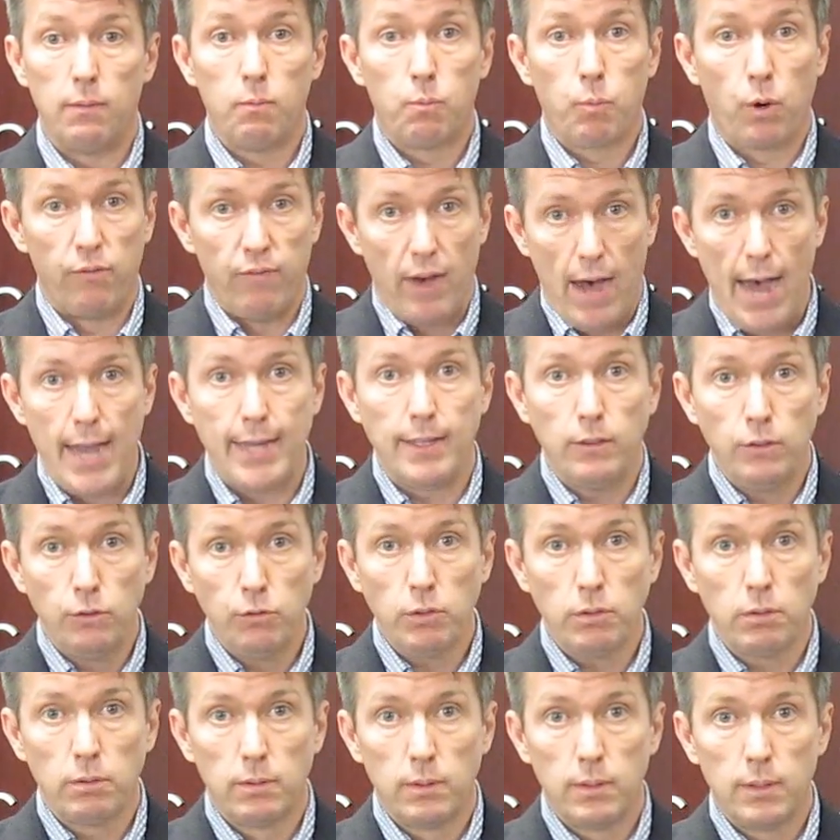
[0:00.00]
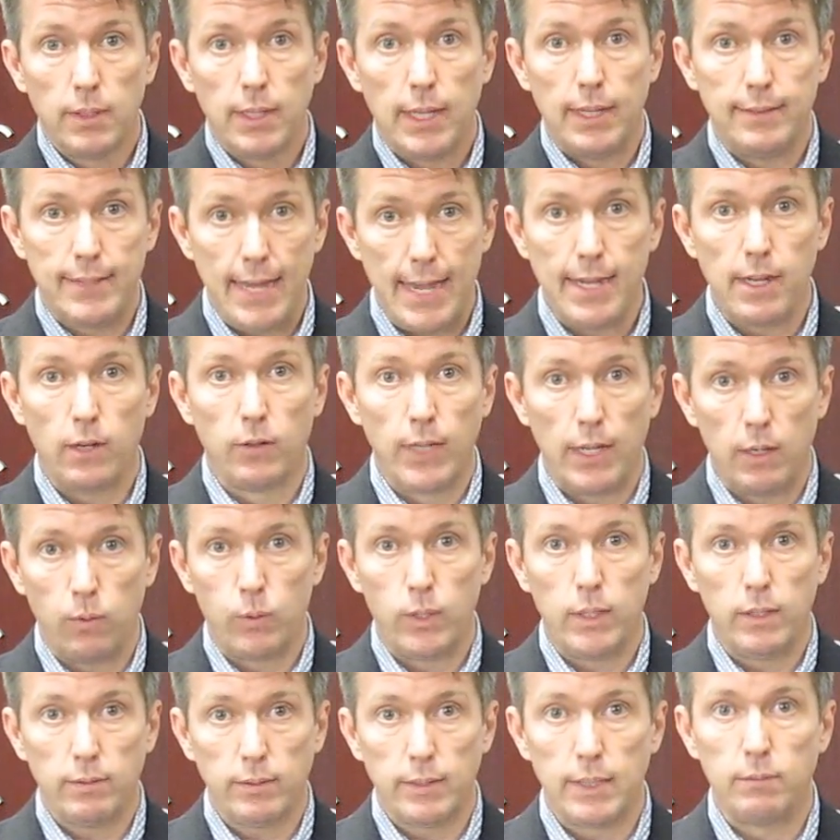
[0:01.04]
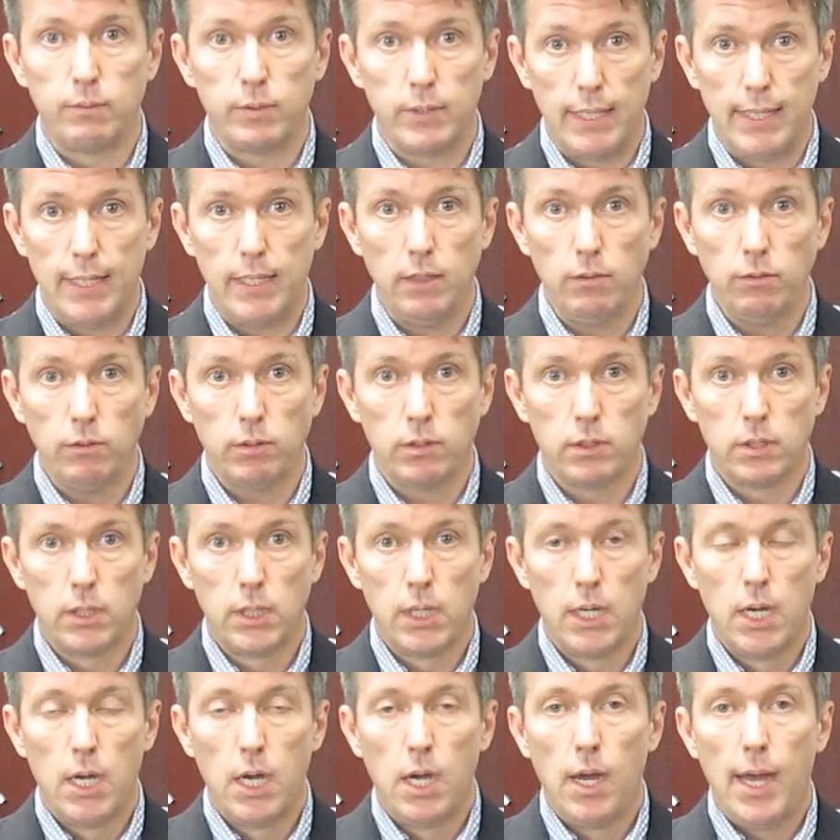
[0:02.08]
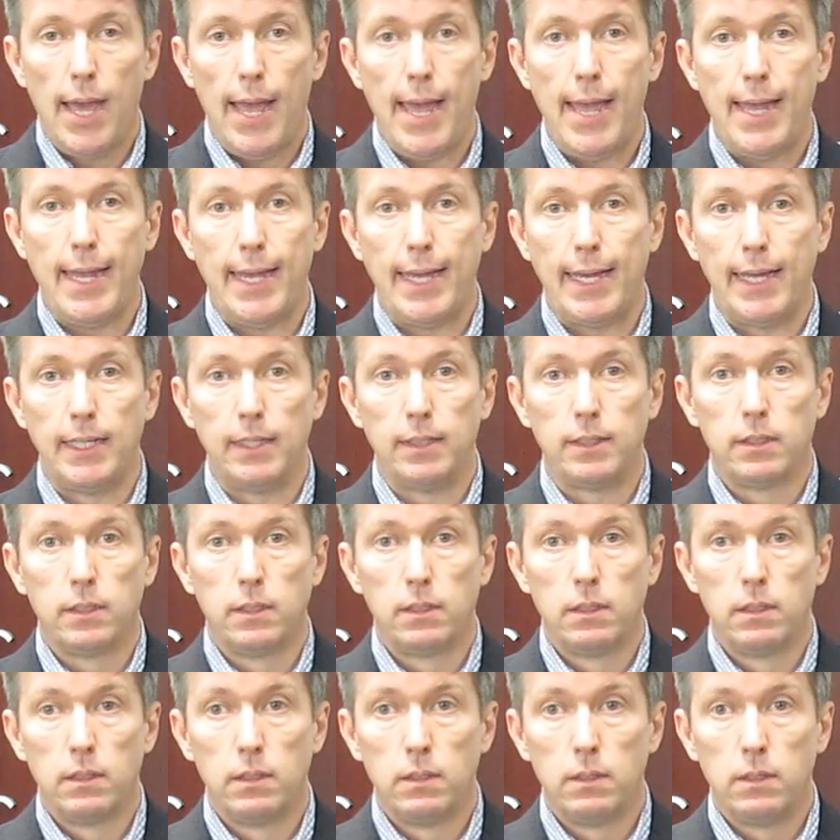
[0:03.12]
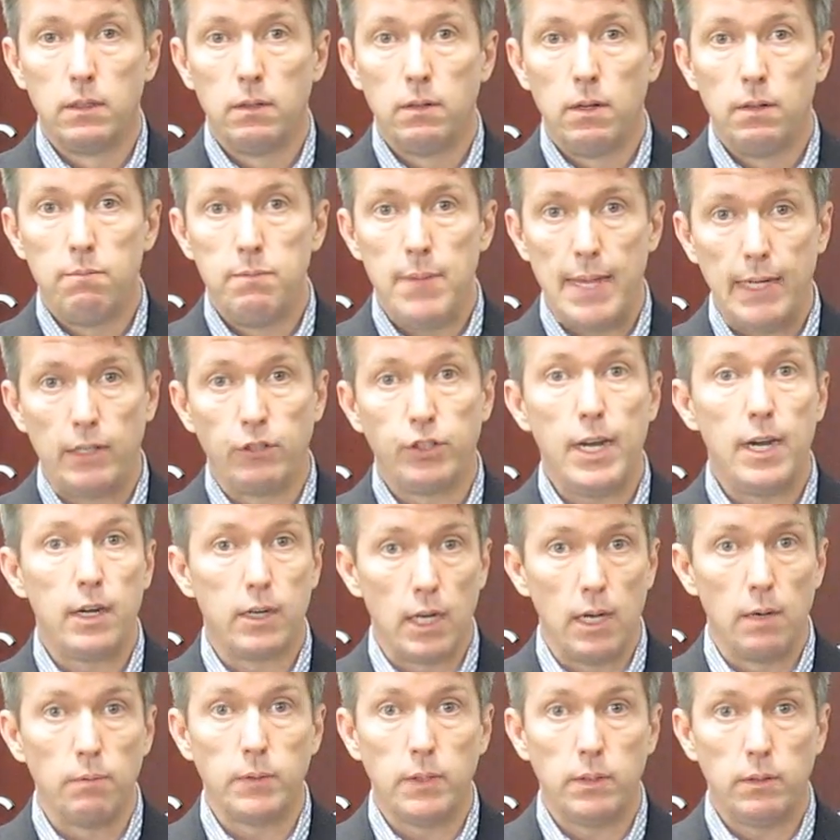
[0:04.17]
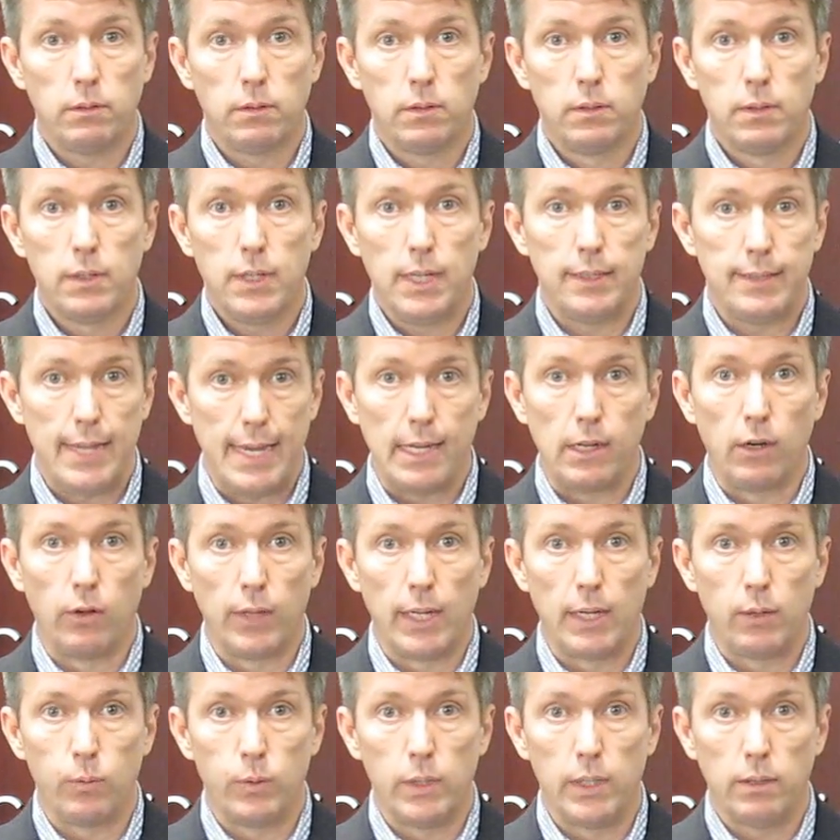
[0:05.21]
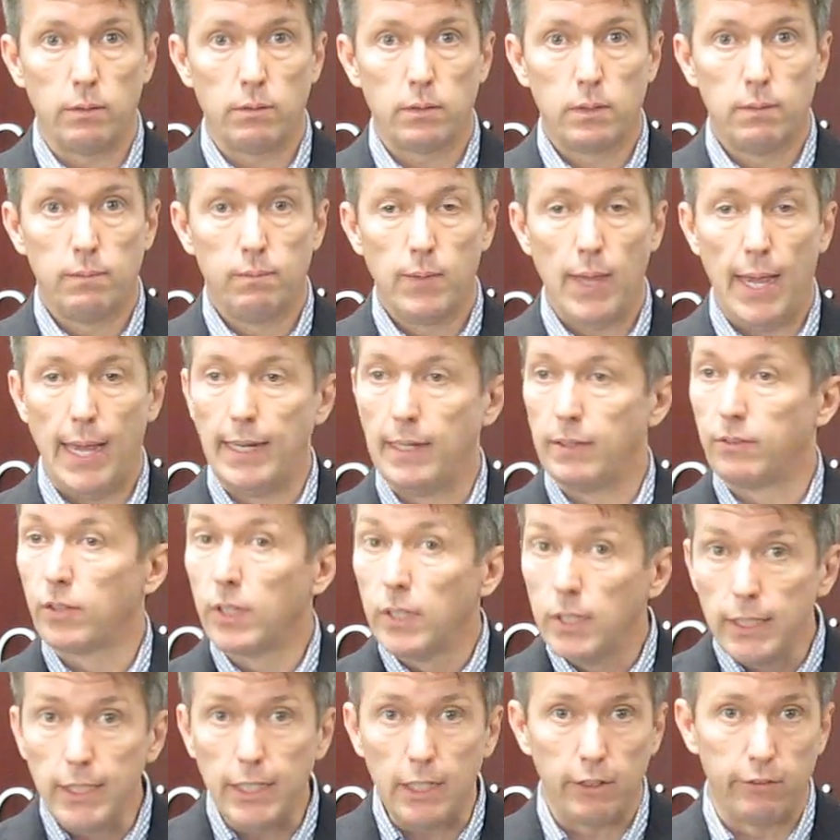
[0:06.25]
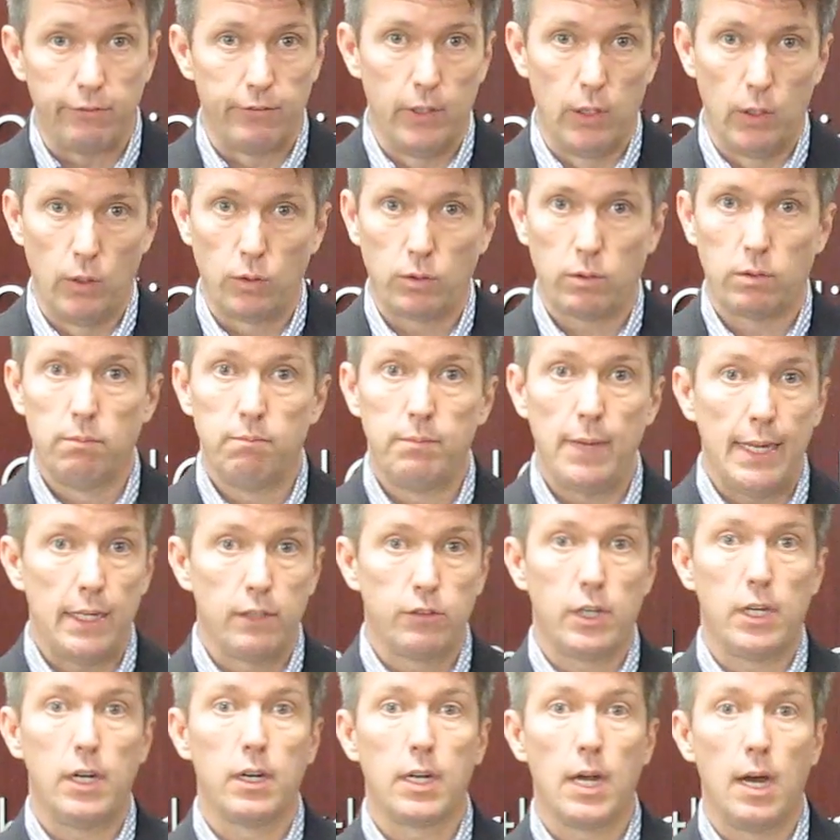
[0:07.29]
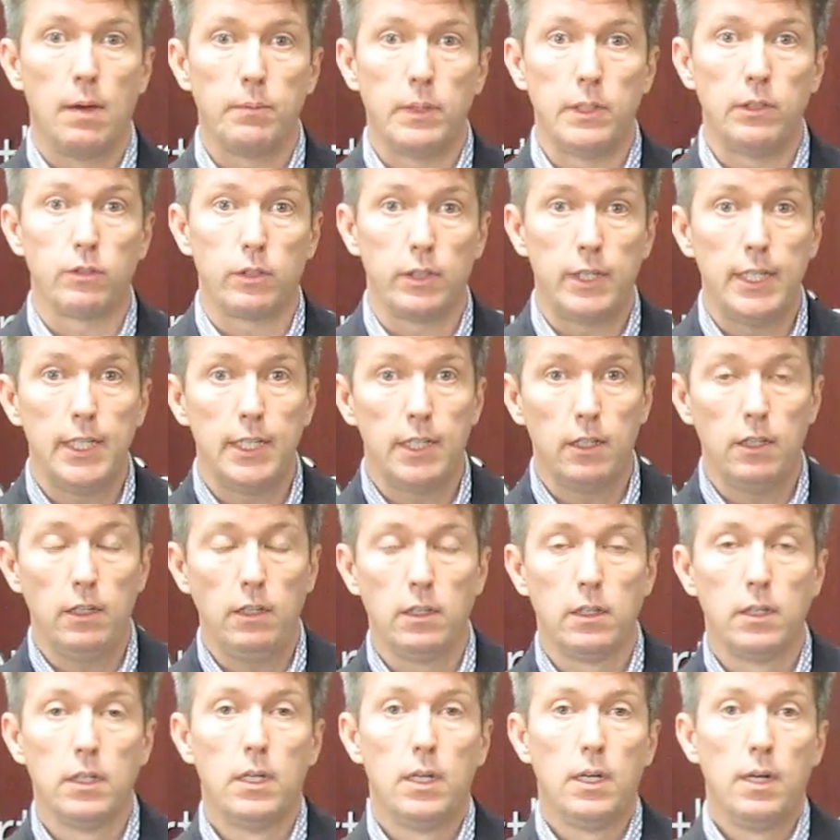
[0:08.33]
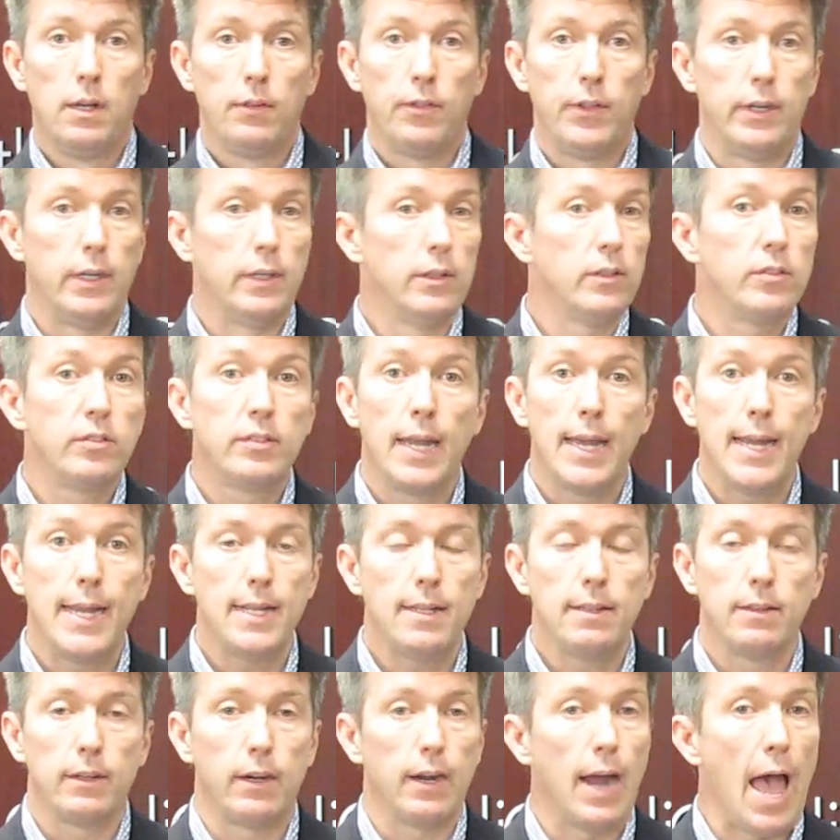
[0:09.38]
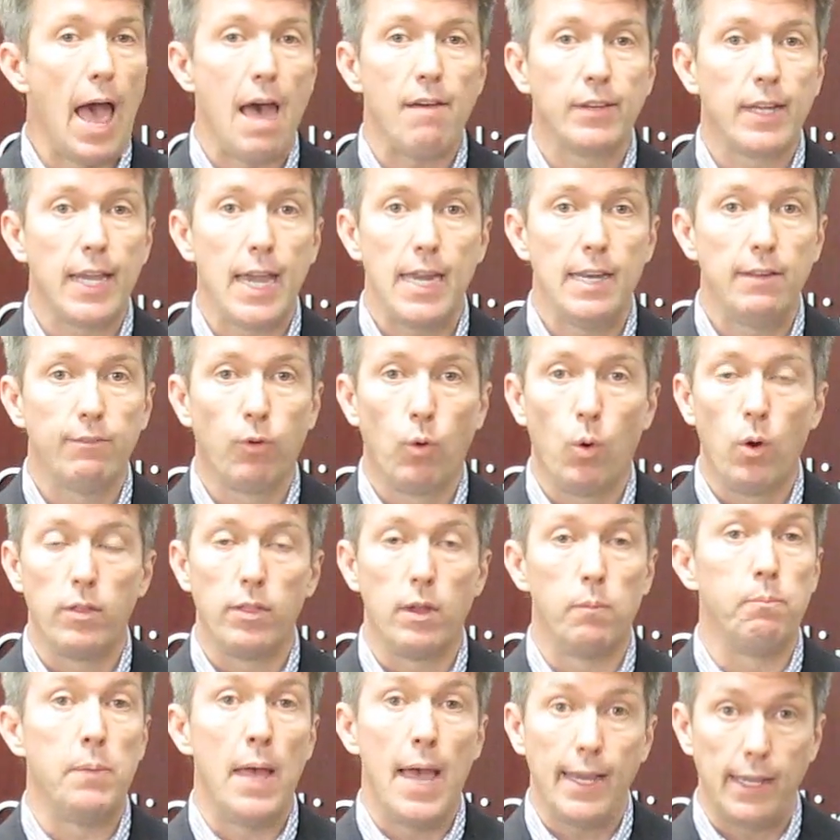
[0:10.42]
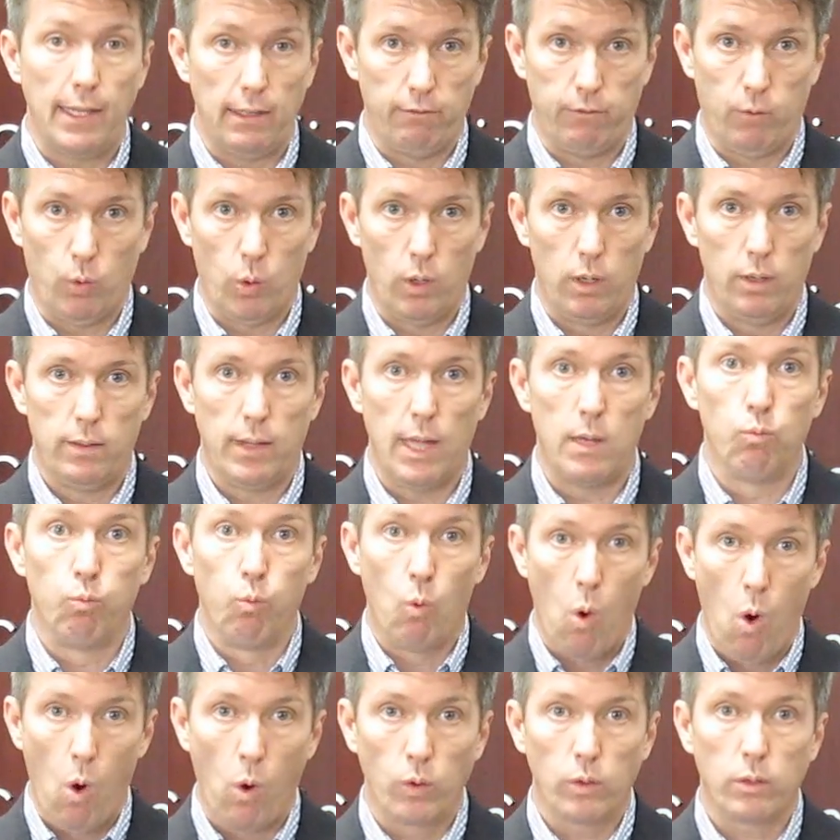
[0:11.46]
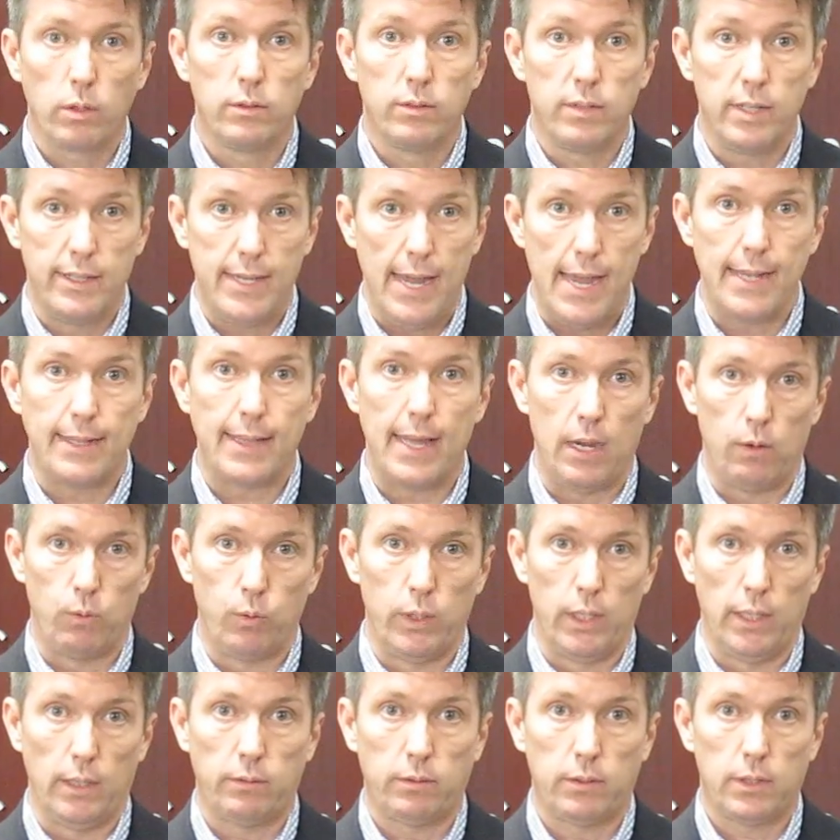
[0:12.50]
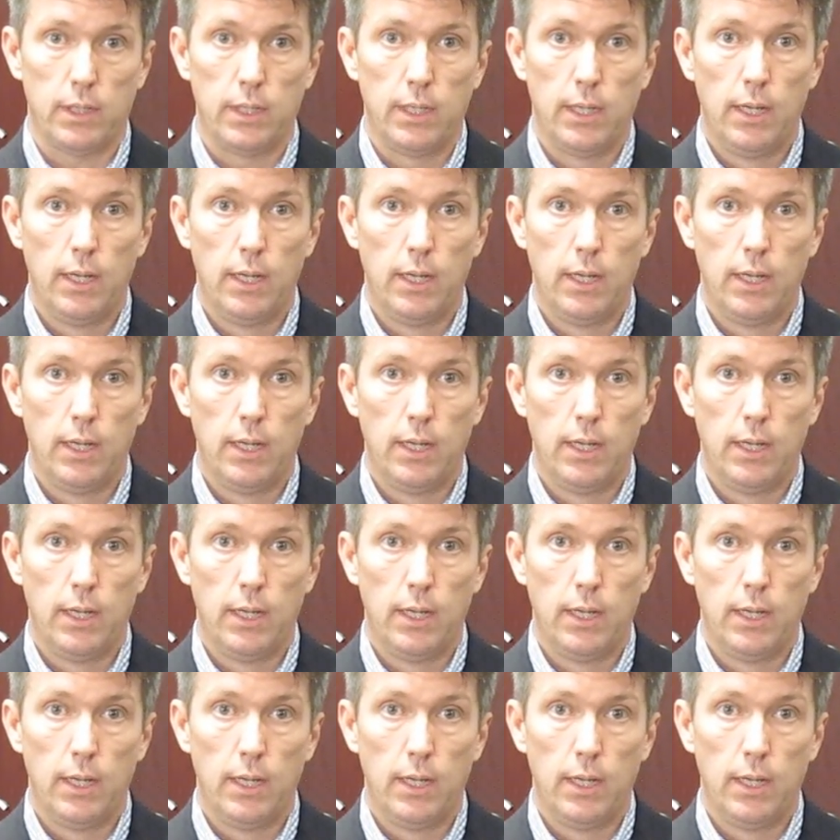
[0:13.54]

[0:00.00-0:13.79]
Providers can take on that risk themselves, and managed care companies can take on that risk. And it's clear, folks, managed care companies are here, they're in the state, they're advocating for it, they're begging for it. They want to take that risk.